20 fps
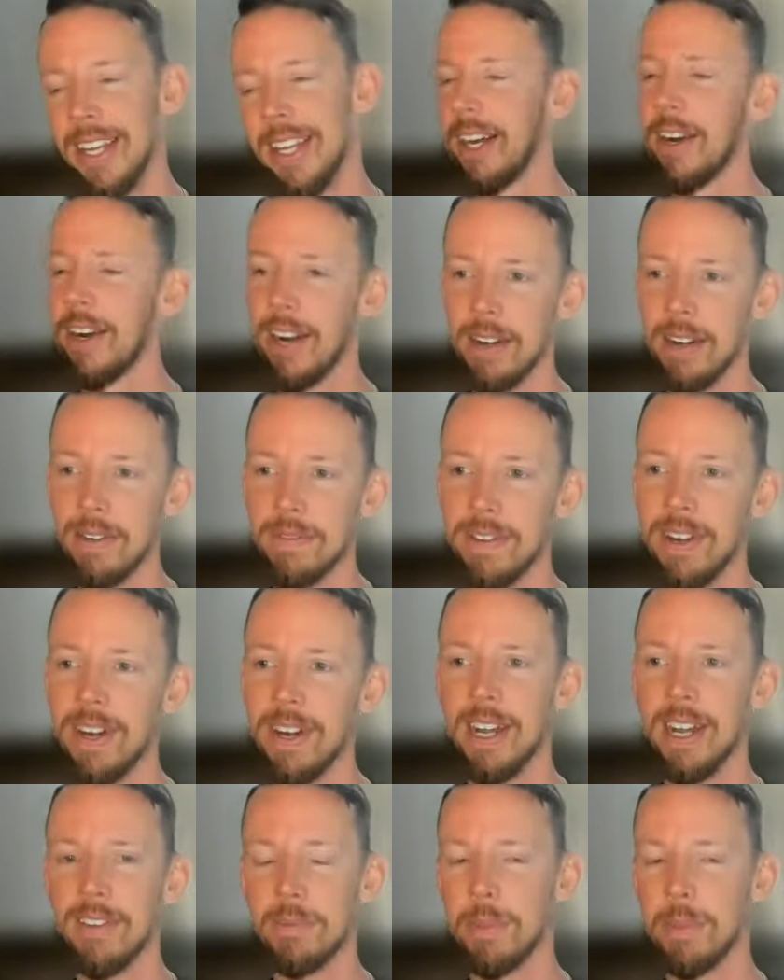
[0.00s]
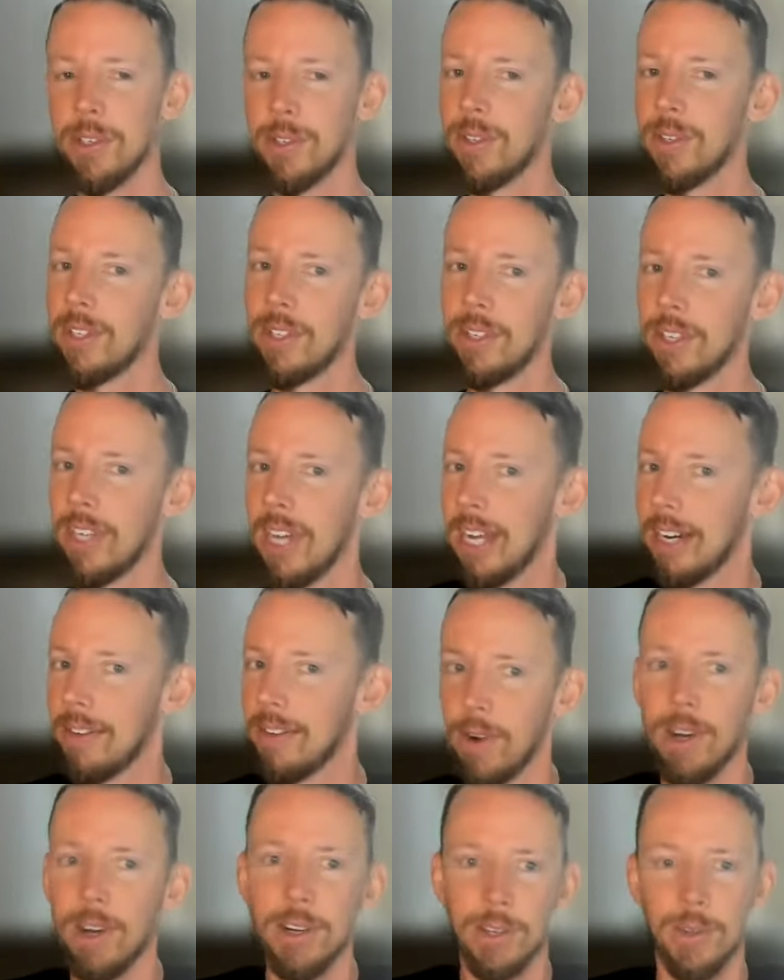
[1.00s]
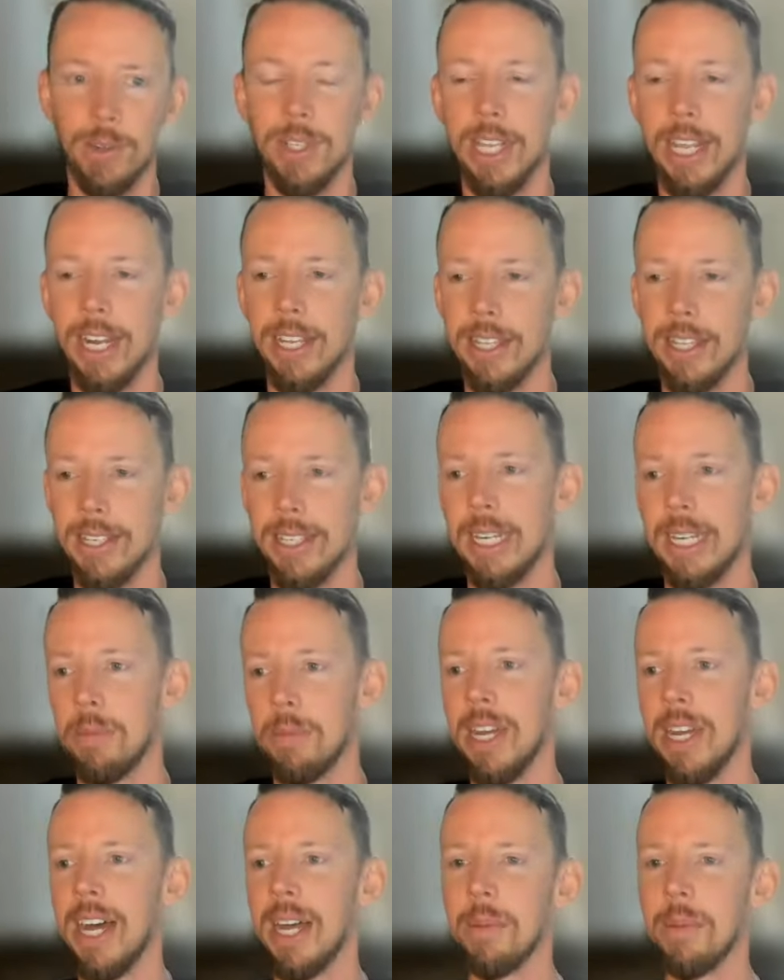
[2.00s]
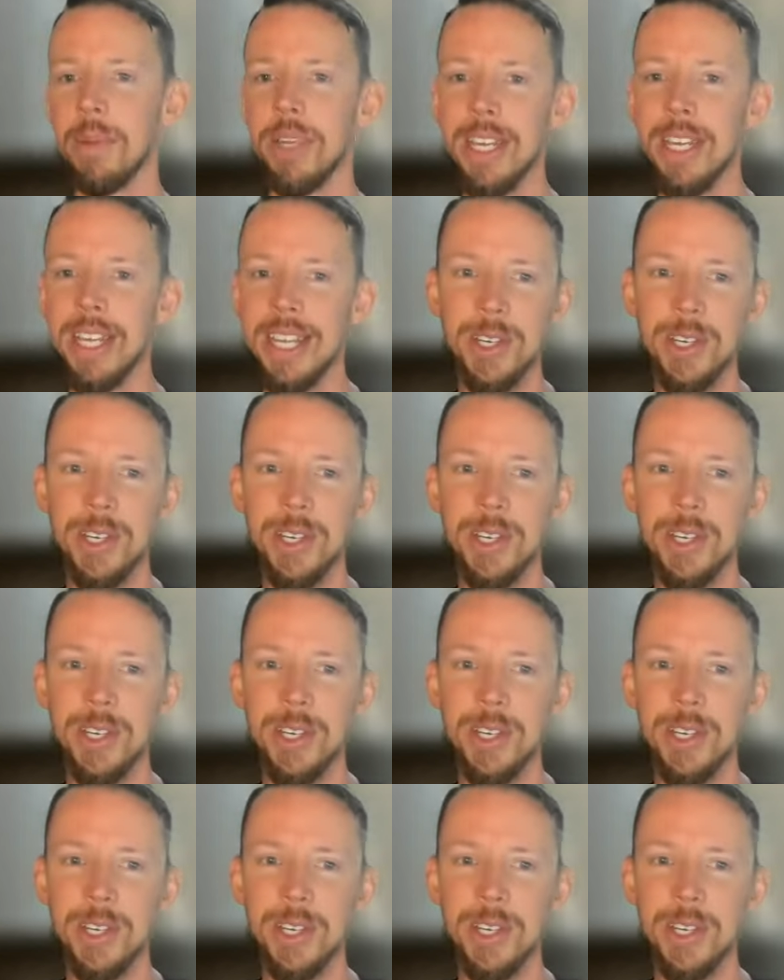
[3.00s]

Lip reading: All right, fair enough, but you kind of are doing that at the same time.